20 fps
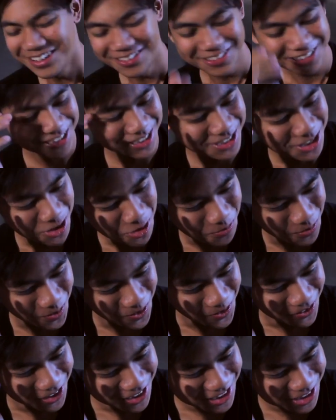you know, it's a
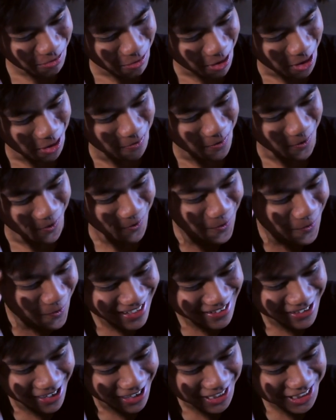GoPro. It's waterproof.
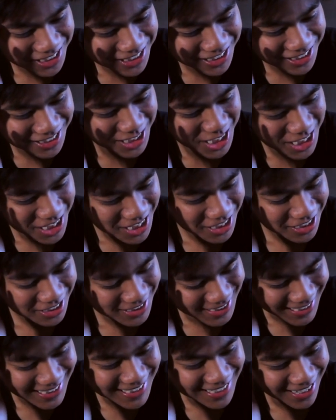You know, I should just
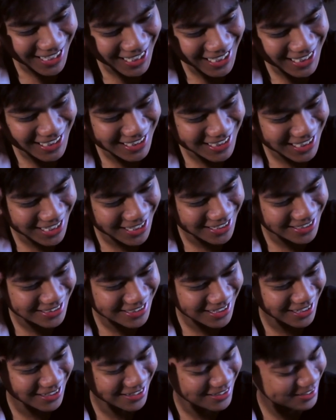stay silent,
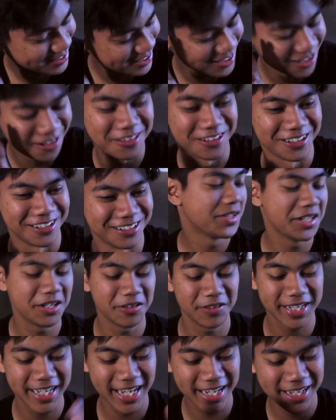say nothing. You
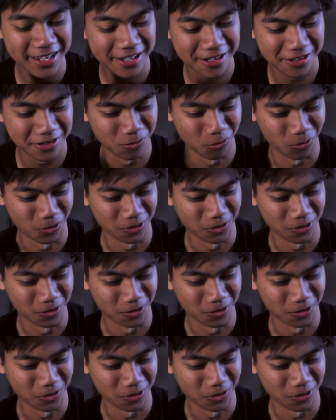know, it can't get any